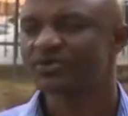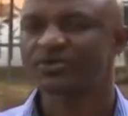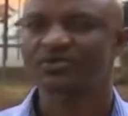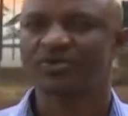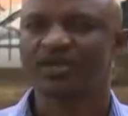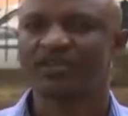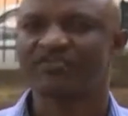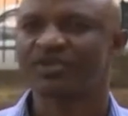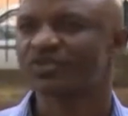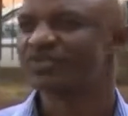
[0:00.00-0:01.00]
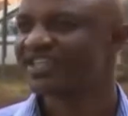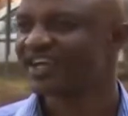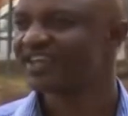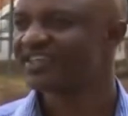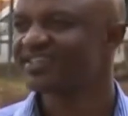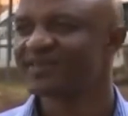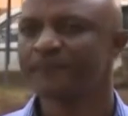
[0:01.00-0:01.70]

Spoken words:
because we are in inflation targeting.